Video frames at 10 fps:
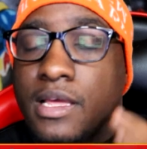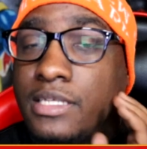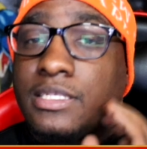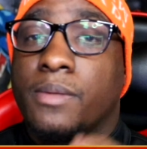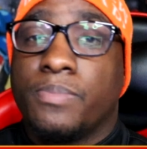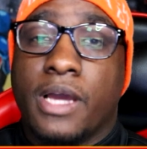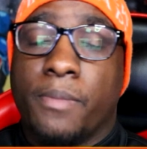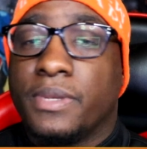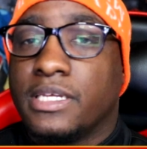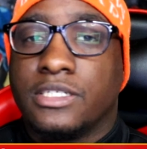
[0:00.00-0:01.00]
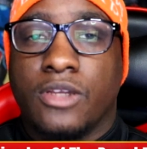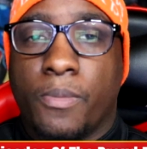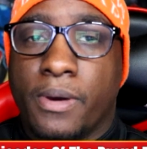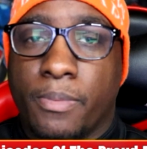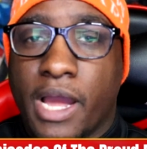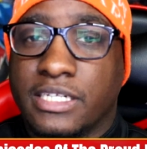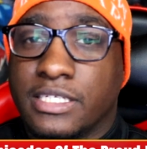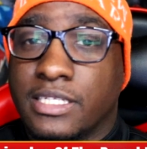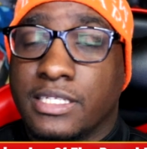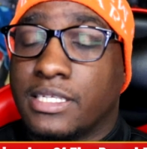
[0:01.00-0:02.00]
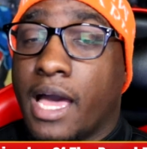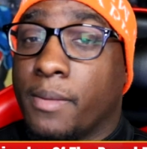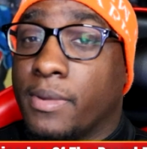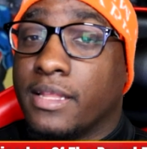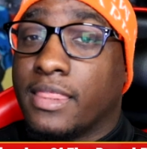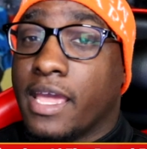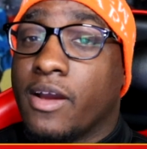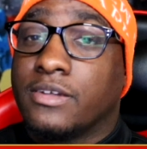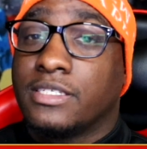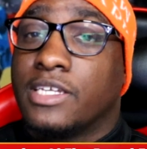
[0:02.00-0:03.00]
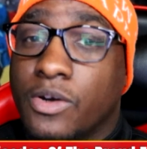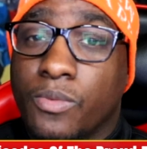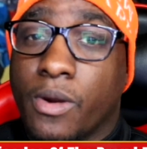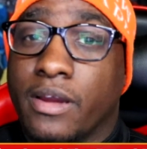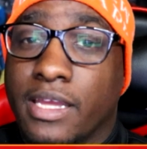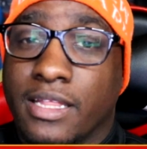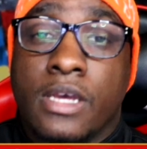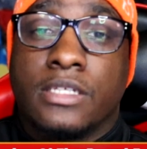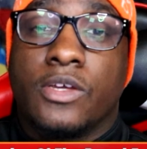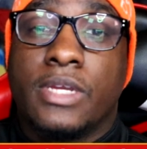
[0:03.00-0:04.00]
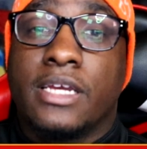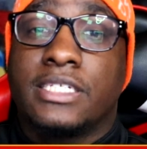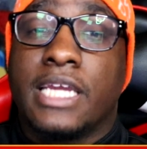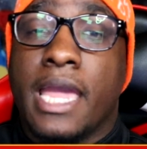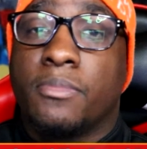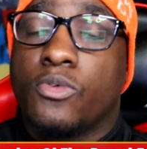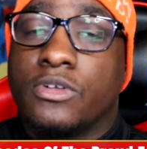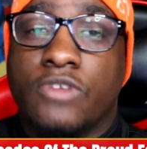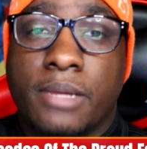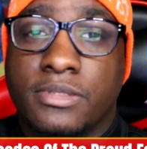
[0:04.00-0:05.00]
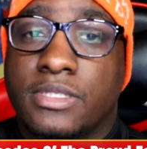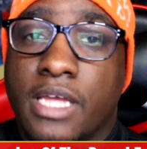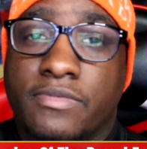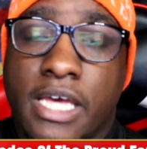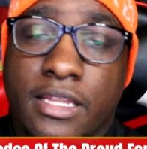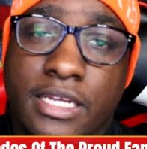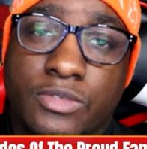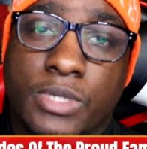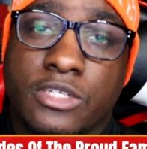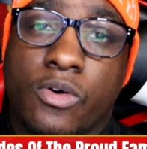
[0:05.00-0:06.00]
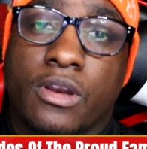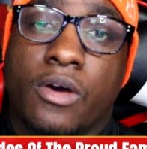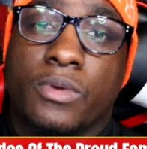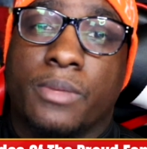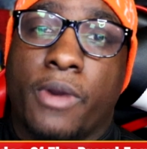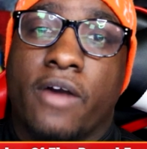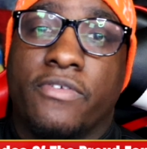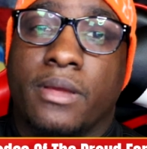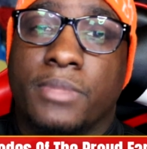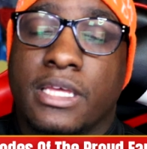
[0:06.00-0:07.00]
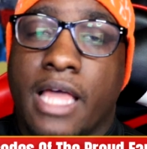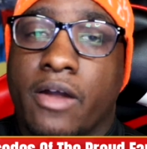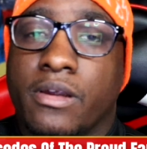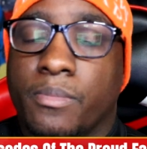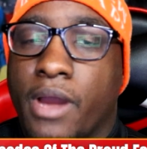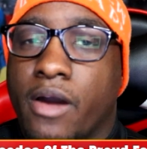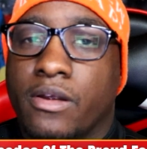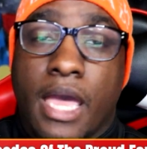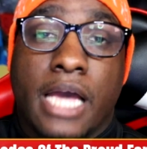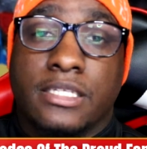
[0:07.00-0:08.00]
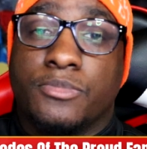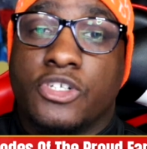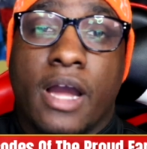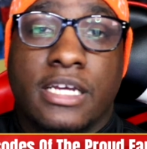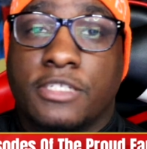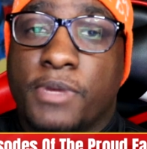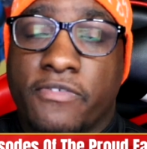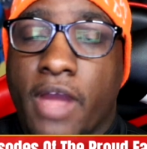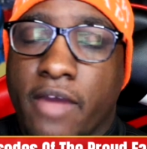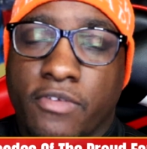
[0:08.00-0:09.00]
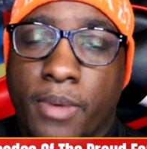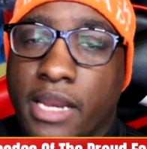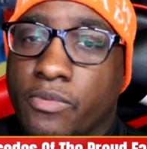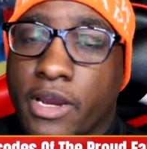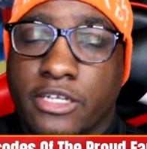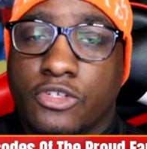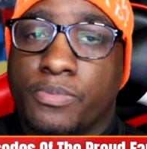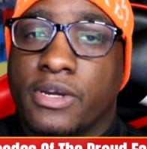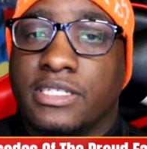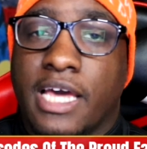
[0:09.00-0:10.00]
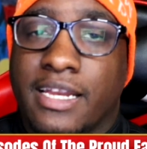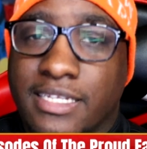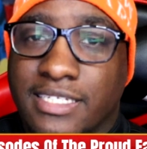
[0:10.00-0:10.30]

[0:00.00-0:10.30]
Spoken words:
some companies, you know, put projects to the side, but they are still working. So yeah, she came through and dropped some stuff telling us what's going on with the Proud Family, Louder and Prouder. As I'm sure I can speak for everybody, we are super excited to